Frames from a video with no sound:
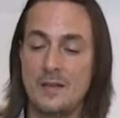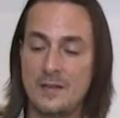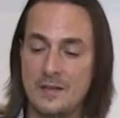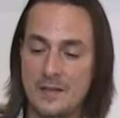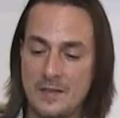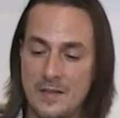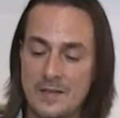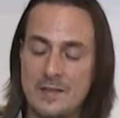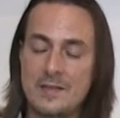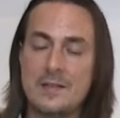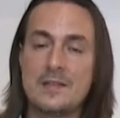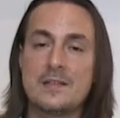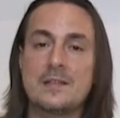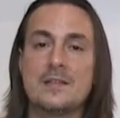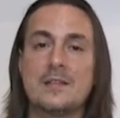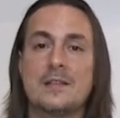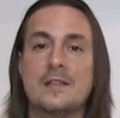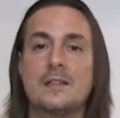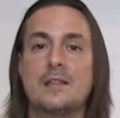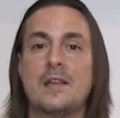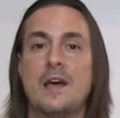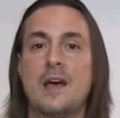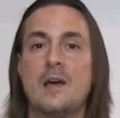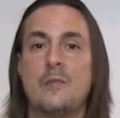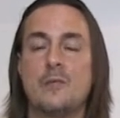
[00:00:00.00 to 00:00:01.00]
This is
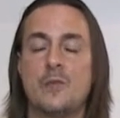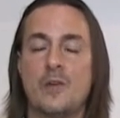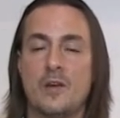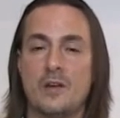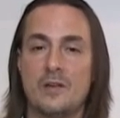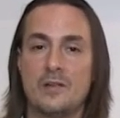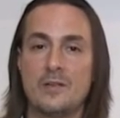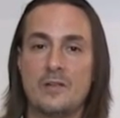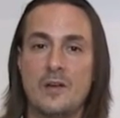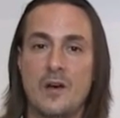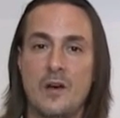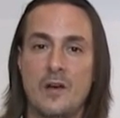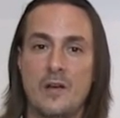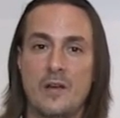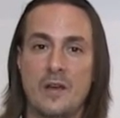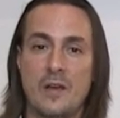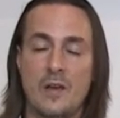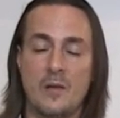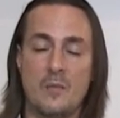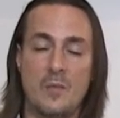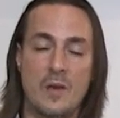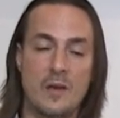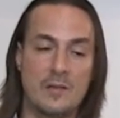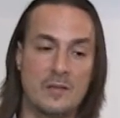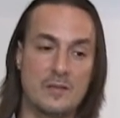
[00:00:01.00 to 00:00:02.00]
the time we are
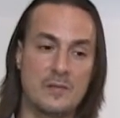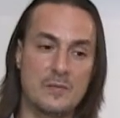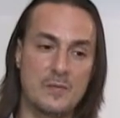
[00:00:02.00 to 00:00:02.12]
talking about.